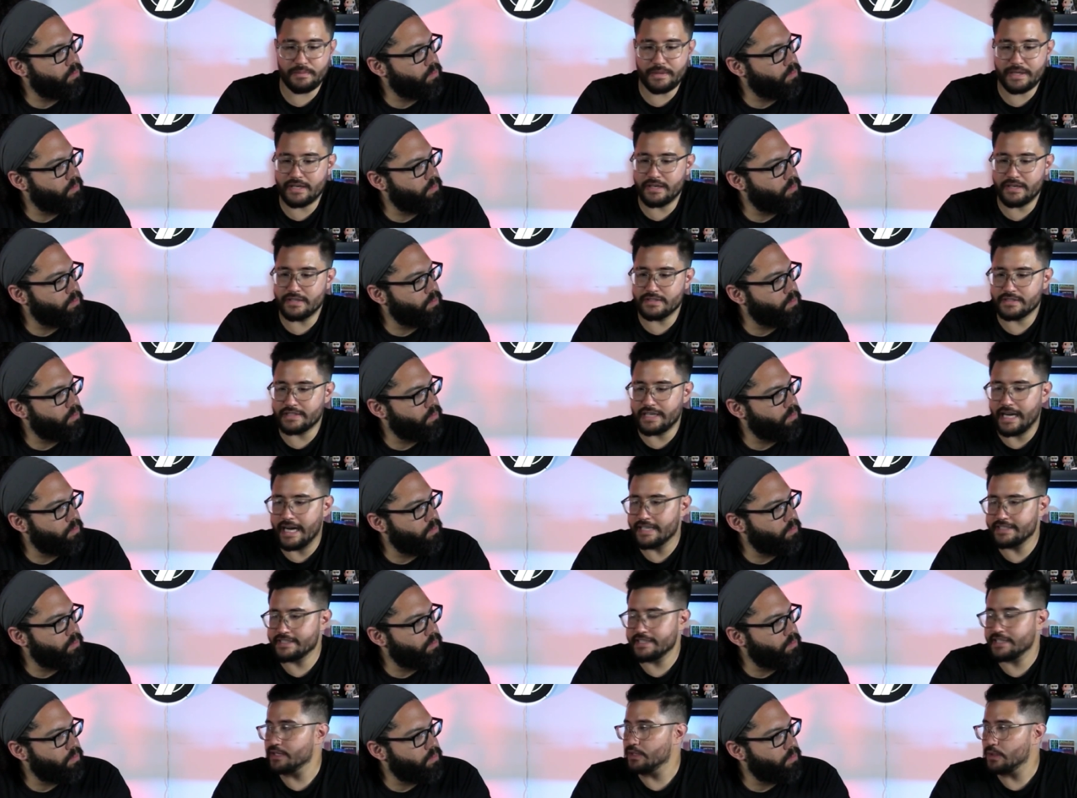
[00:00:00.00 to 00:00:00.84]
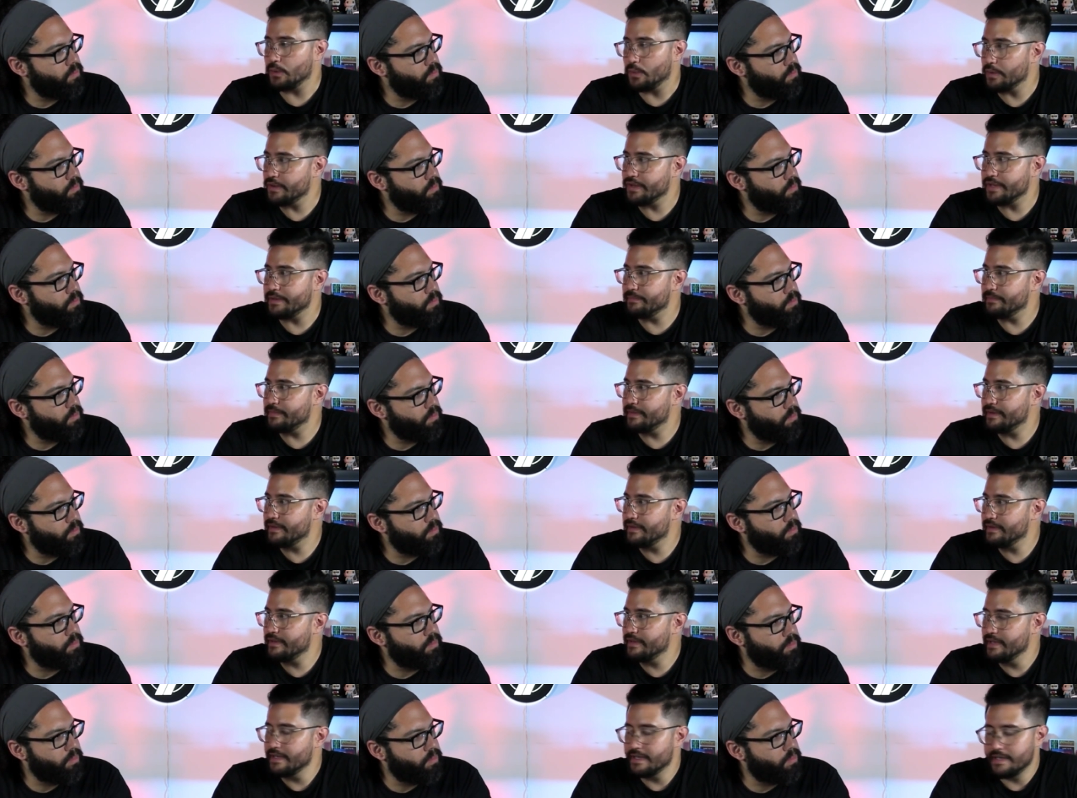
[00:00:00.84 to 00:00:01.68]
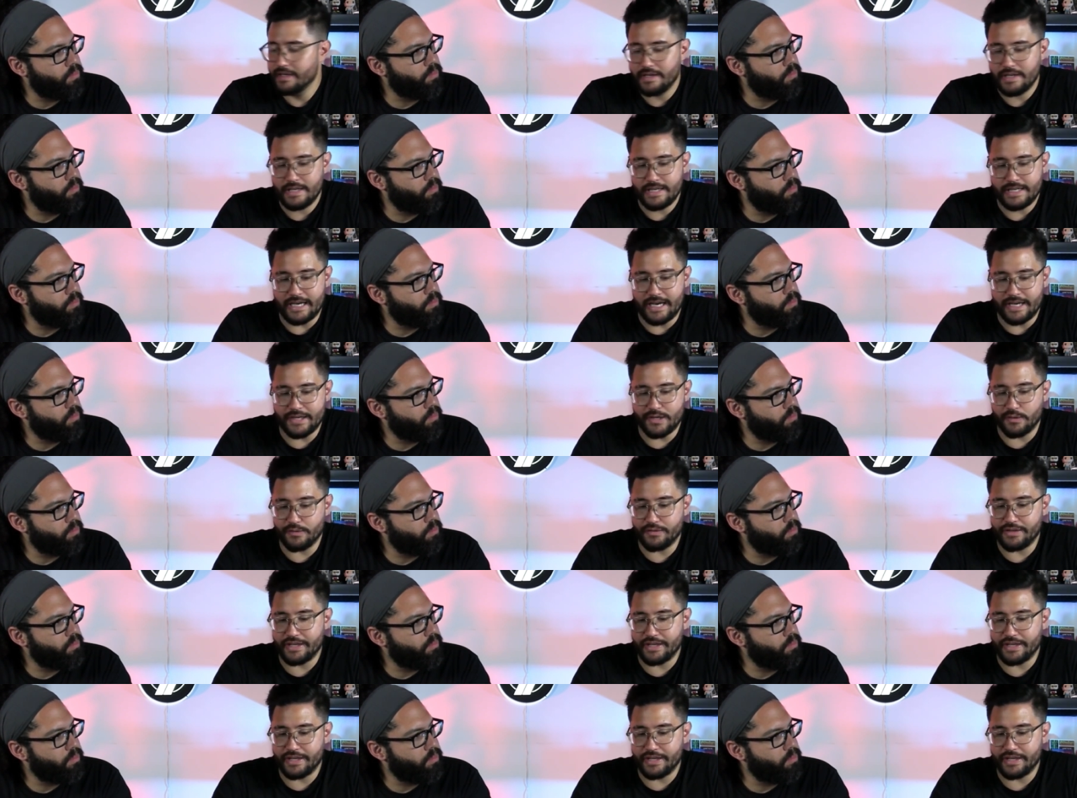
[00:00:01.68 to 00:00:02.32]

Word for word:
Speaker 1: because guys ignored them. Now, I don't